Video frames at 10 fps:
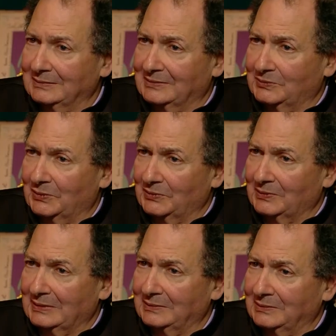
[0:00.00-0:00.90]
It's too hot to
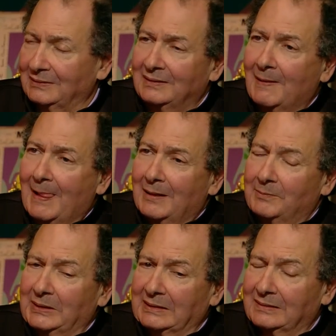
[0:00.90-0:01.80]
handle.
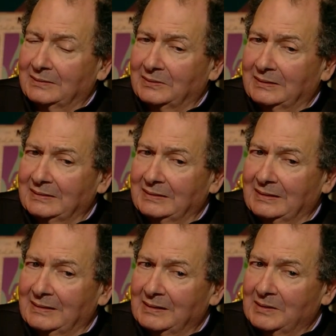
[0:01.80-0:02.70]
But
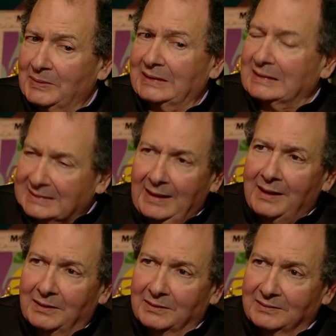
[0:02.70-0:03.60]
but it's
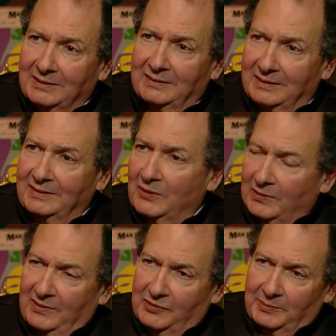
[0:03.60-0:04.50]
there. They know,
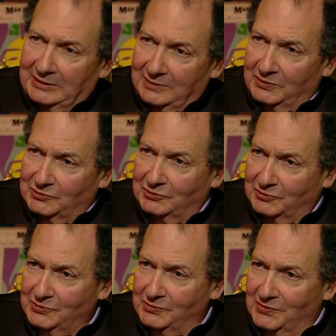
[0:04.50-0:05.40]
everybody knows the
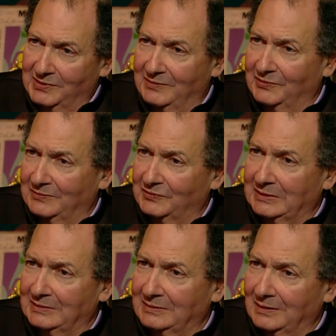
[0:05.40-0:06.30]
truth, even if
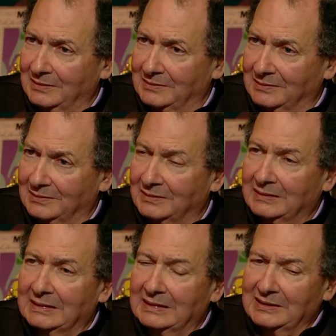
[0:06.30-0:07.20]
they deny it.
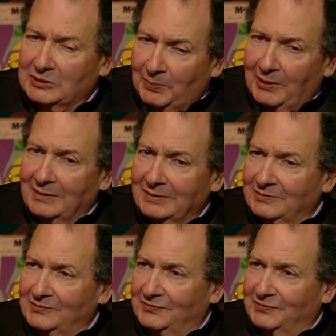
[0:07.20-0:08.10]
It's part
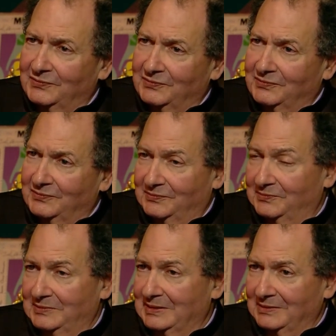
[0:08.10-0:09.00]
of
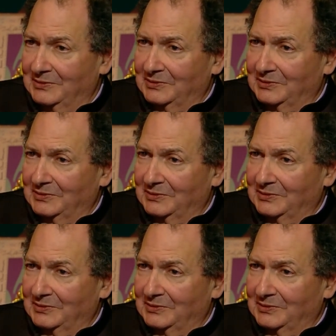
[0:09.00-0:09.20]
the